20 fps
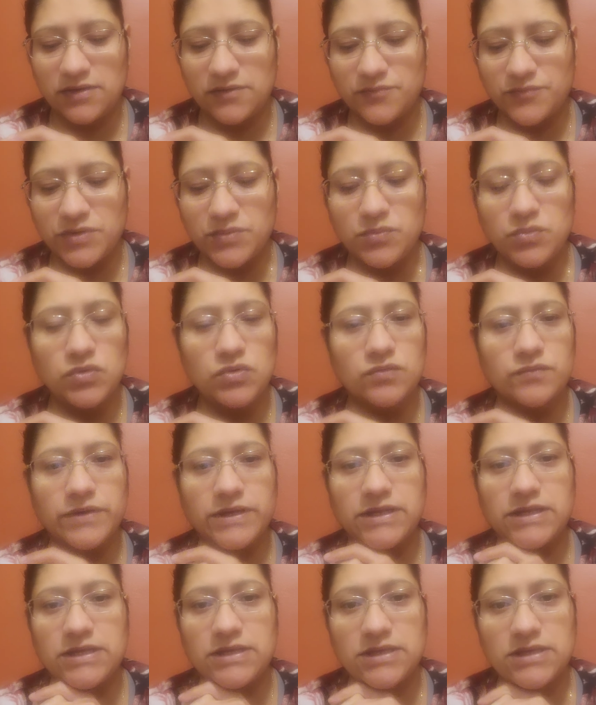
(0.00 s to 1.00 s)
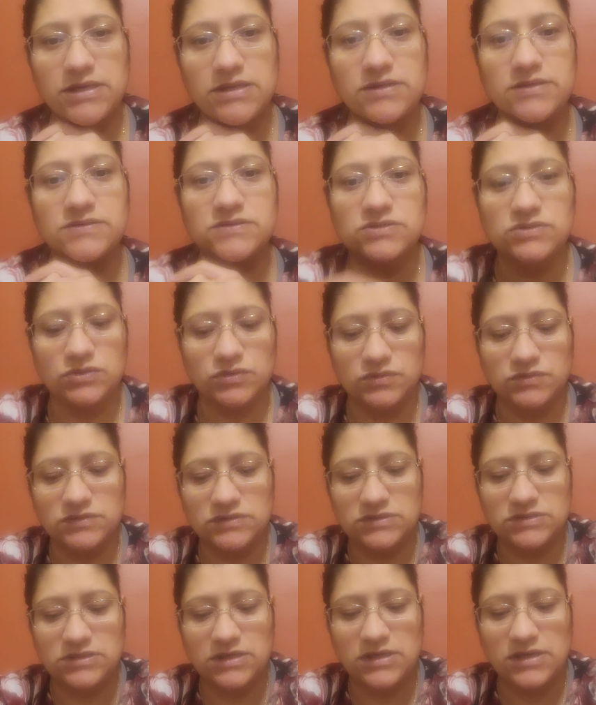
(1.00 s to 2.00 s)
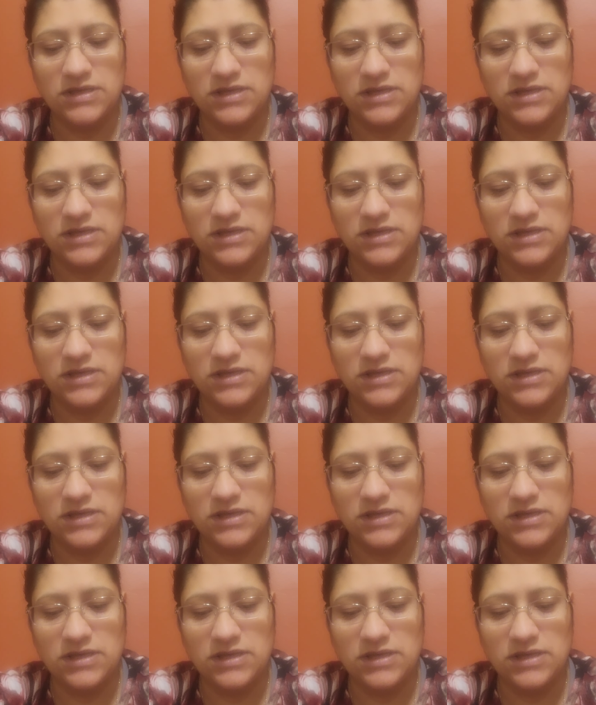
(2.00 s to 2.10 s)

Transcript: remove any kidney stones,